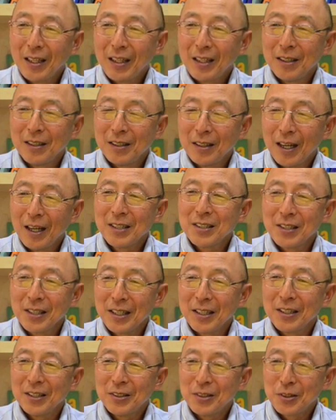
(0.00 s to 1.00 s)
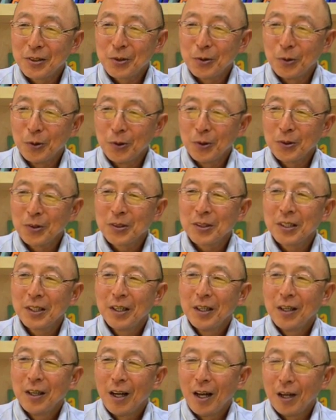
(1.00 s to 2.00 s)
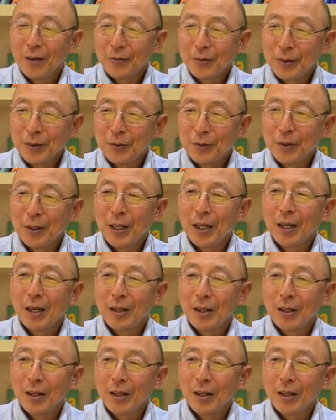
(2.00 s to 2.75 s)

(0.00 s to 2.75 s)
in isolated schools, often,